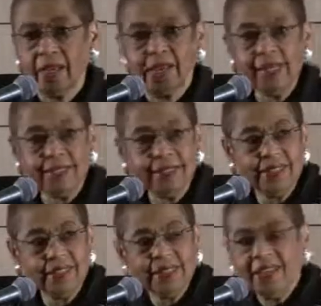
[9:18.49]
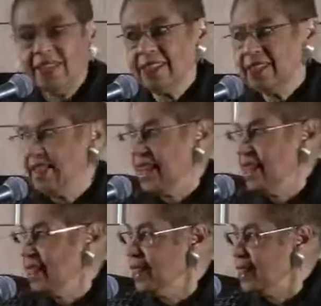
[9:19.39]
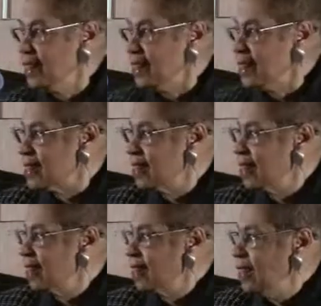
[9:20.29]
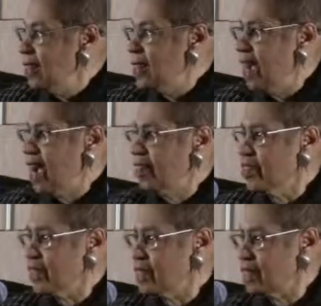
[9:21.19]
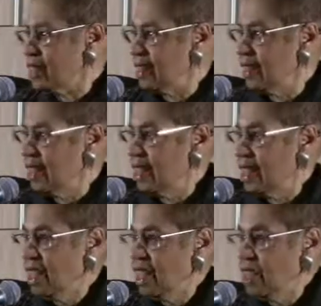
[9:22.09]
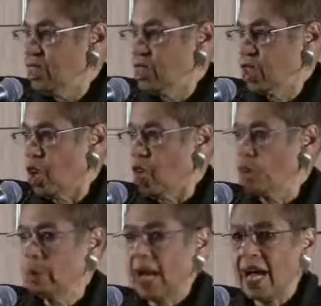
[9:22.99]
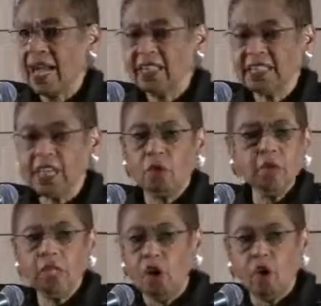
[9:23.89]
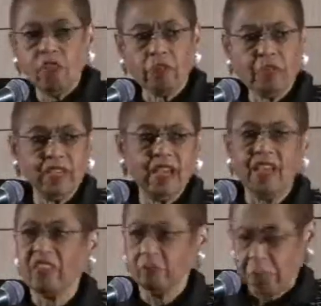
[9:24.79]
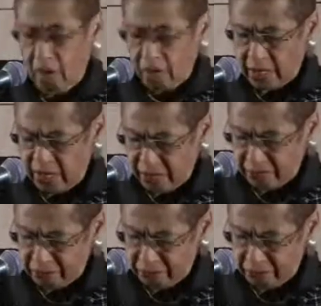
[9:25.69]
And in, and, and in this Congress, controlled by, shall we call them, the other party.